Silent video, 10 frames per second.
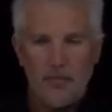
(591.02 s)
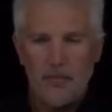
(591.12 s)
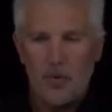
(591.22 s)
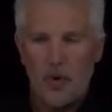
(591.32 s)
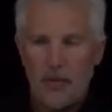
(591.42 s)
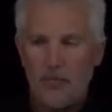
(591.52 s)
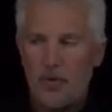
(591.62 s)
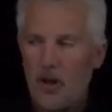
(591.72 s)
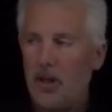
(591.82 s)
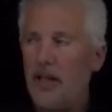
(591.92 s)
quite
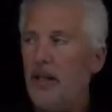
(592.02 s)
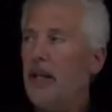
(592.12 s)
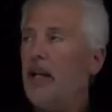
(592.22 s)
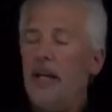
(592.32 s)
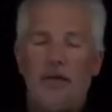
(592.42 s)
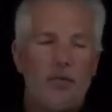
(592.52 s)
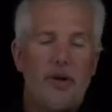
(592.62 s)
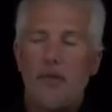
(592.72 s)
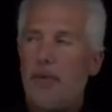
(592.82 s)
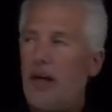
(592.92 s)
broadly if we
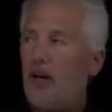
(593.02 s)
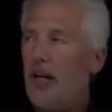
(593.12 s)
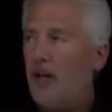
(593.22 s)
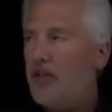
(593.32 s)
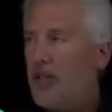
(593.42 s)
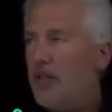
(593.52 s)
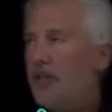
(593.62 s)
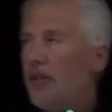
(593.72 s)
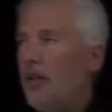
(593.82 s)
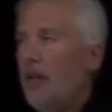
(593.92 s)
compare
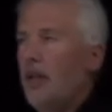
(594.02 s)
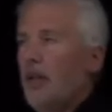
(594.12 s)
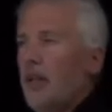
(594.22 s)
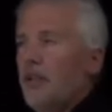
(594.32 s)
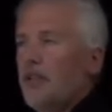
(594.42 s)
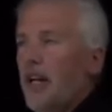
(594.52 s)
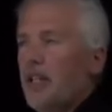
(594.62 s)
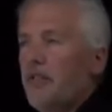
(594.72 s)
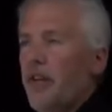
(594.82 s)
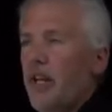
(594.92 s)
energies, the
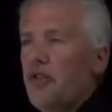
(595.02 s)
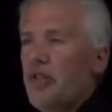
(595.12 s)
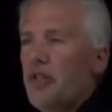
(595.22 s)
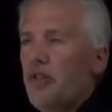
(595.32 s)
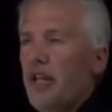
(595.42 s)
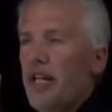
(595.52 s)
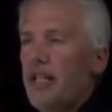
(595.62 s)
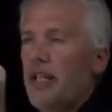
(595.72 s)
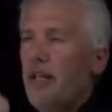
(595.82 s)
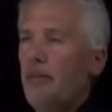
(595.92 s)
size of an energy to
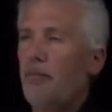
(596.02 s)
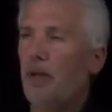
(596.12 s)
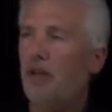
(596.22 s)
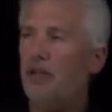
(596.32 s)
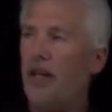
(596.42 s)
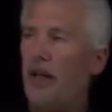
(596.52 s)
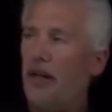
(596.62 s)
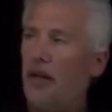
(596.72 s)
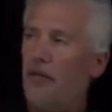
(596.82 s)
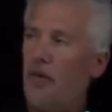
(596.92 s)
kT, because
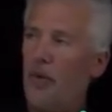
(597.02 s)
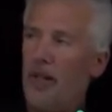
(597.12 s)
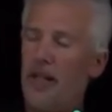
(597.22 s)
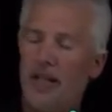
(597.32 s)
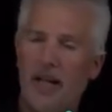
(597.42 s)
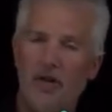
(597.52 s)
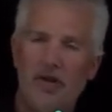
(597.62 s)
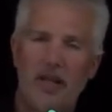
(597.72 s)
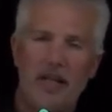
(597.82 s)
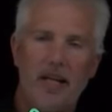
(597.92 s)
of the way that the
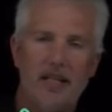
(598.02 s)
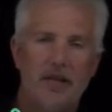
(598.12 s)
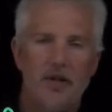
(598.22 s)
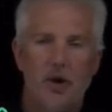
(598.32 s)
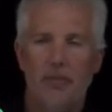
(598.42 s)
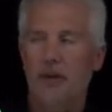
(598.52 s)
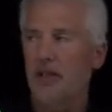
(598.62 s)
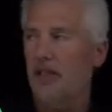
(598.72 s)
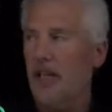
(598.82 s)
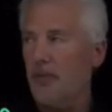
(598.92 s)
energy and kT show up in
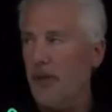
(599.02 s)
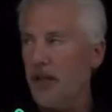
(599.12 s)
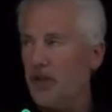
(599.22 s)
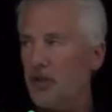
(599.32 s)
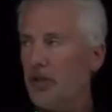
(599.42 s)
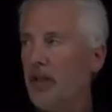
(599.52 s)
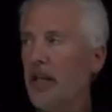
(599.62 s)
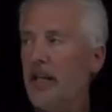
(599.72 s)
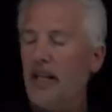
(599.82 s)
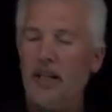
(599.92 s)
this exponential
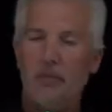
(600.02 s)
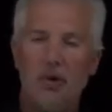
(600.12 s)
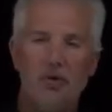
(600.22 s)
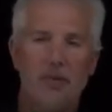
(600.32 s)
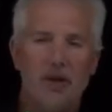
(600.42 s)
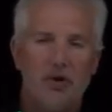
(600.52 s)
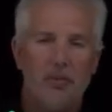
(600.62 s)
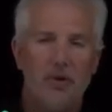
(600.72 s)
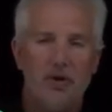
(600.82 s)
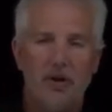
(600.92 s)
in the Boltzmann
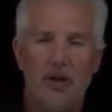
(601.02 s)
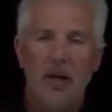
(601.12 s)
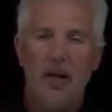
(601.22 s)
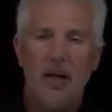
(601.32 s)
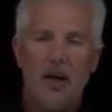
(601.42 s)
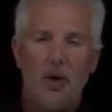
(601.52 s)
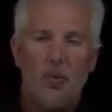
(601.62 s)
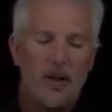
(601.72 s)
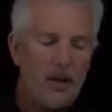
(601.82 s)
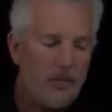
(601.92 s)
distribution,
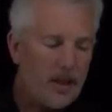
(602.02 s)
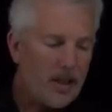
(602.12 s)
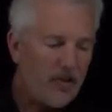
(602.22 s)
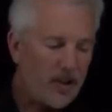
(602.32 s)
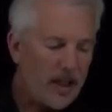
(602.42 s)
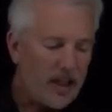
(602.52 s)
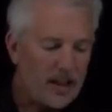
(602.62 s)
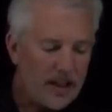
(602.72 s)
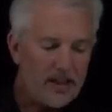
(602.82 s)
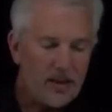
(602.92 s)
we can immediately get at least a